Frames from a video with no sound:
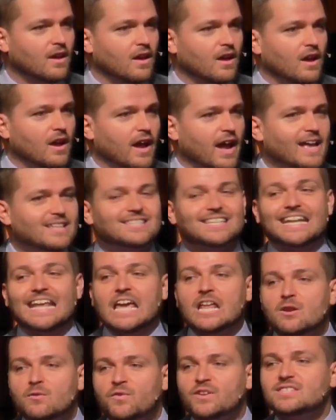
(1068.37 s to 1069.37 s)
It's an
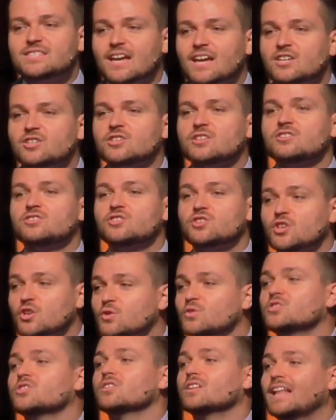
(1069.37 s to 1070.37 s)
invitation to
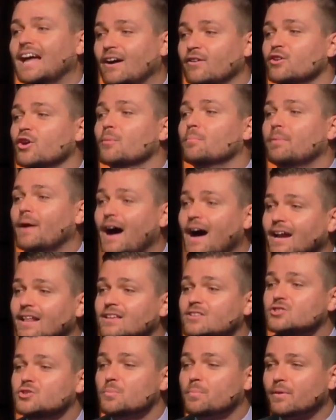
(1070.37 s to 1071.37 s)
you to allow your body
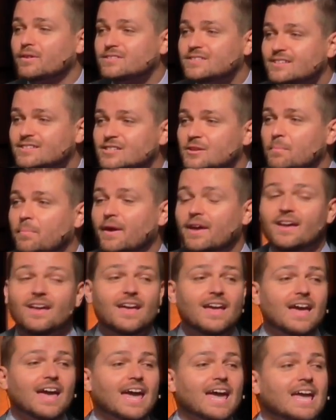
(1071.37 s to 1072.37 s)
to participate
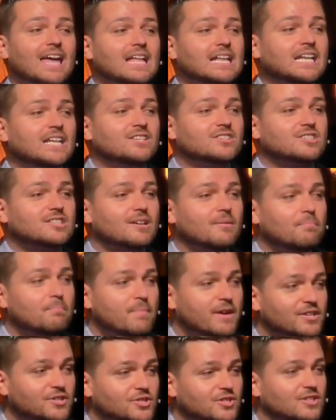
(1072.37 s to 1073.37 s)
in
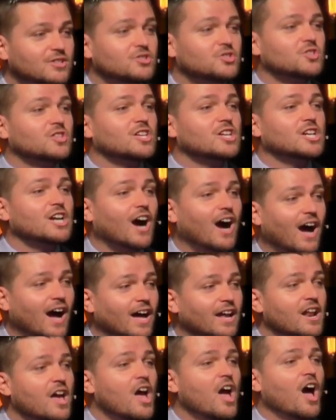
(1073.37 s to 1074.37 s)
submission to the
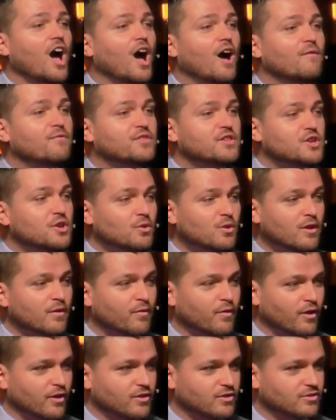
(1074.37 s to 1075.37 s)
God of the
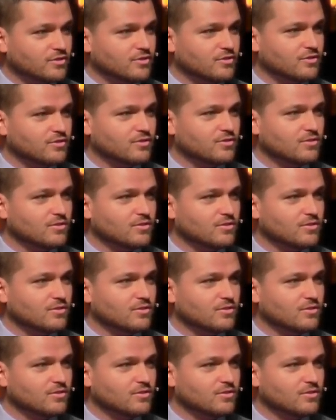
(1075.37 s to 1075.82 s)
universe.